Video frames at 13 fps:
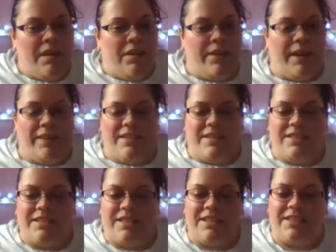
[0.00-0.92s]
okay. This
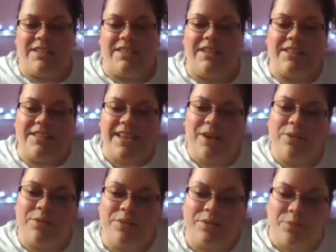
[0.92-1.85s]
is going to
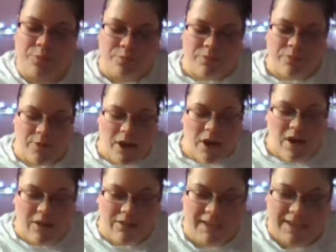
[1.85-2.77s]
sound
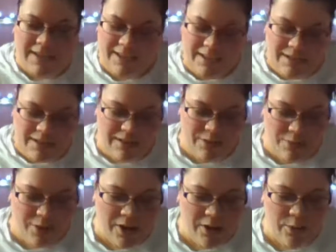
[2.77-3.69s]
wrong, like in a
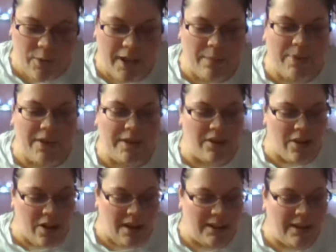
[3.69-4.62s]
wrong way, but
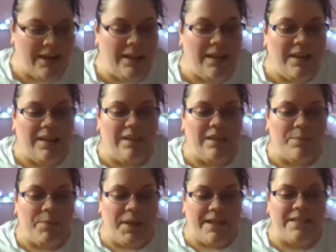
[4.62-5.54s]
not. The
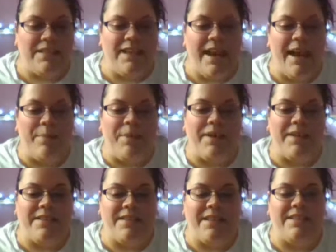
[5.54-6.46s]
peace and
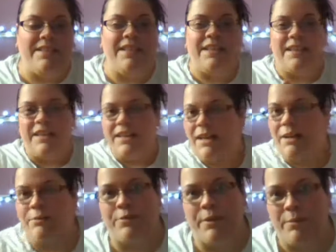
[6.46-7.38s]
happiness isn't going to
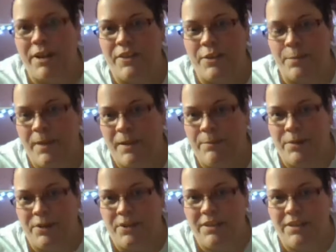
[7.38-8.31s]
come from other
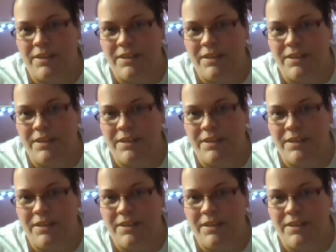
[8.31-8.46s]
people.